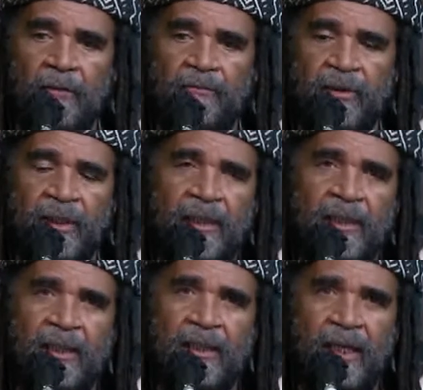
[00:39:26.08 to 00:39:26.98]
For
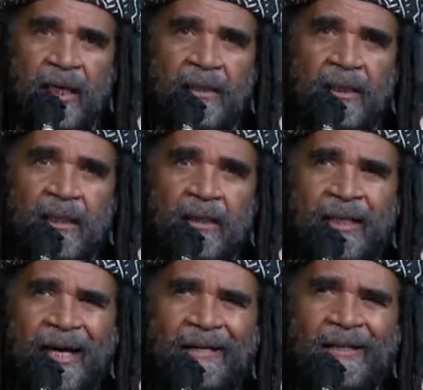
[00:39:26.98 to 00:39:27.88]
leaky gut,
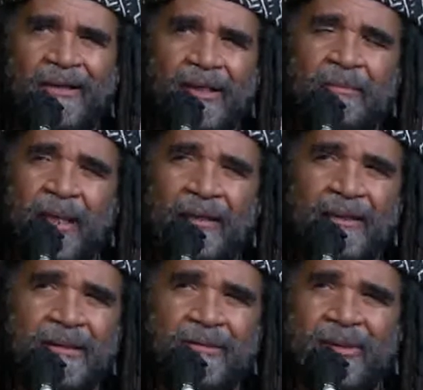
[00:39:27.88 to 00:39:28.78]
I learned about
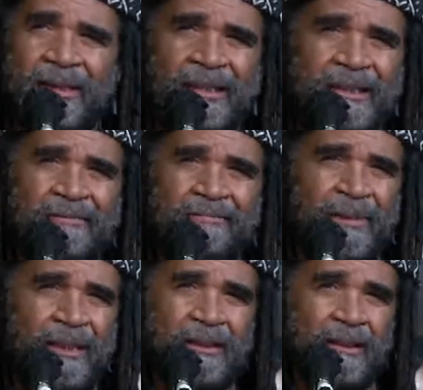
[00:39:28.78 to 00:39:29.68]
it 6
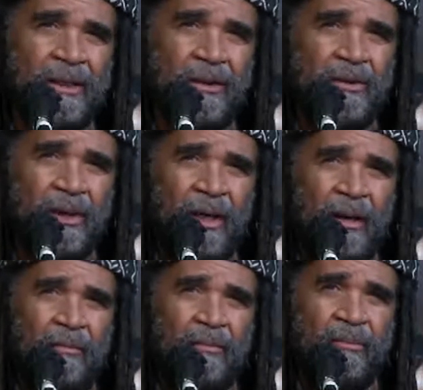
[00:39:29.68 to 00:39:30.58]
months ago,
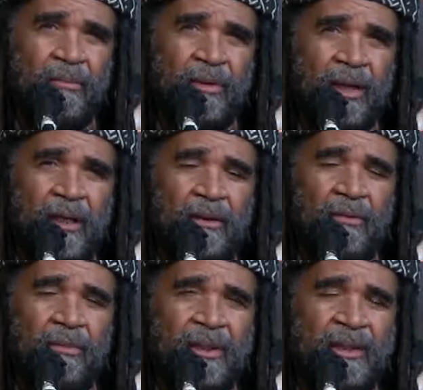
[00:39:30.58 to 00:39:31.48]

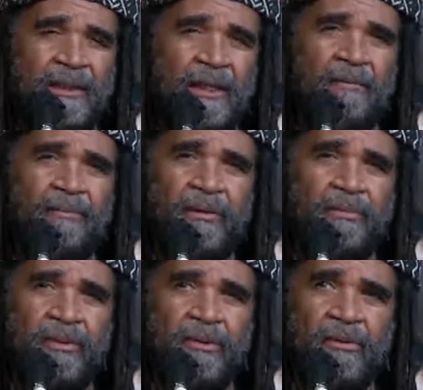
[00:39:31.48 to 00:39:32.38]
because it helped
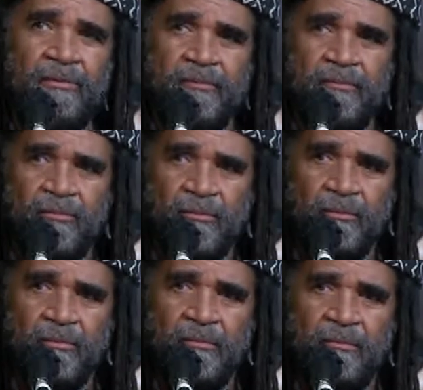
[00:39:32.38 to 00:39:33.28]
people
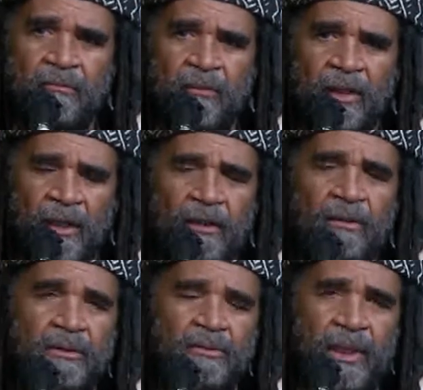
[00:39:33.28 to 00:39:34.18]

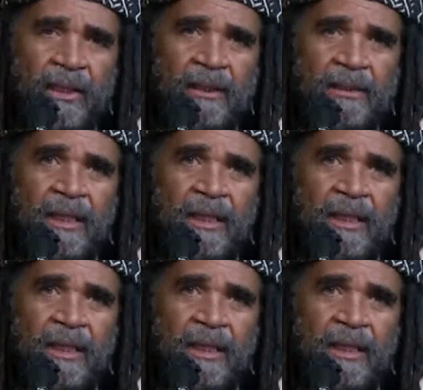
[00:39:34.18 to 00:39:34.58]
lose weight.